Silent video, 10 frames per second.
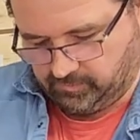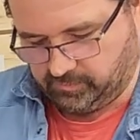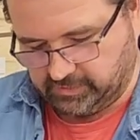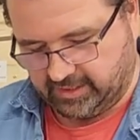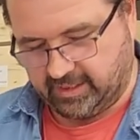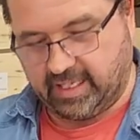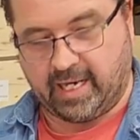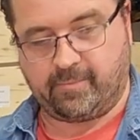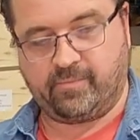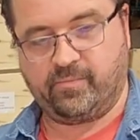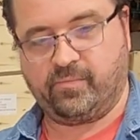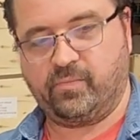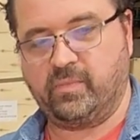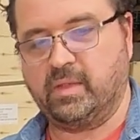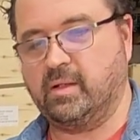But again,
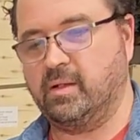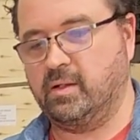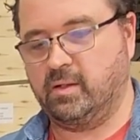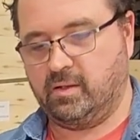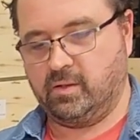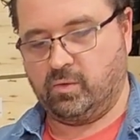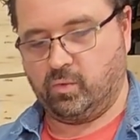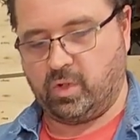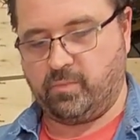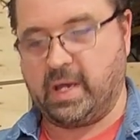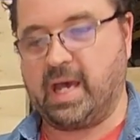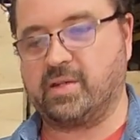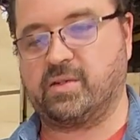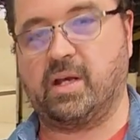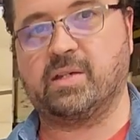one
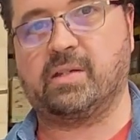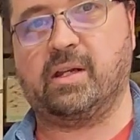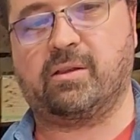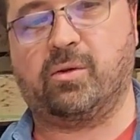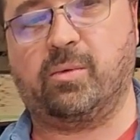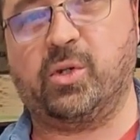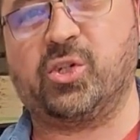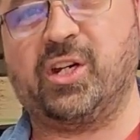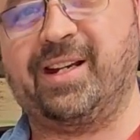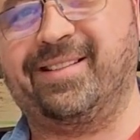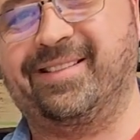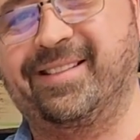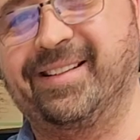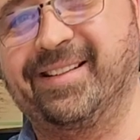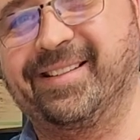pass nicely through the machine.
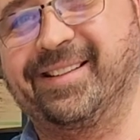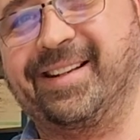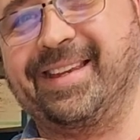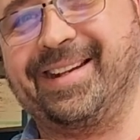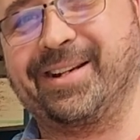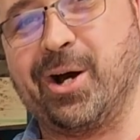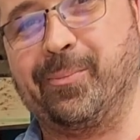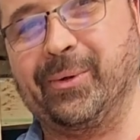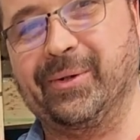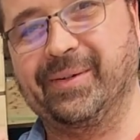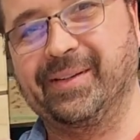Look at that copper.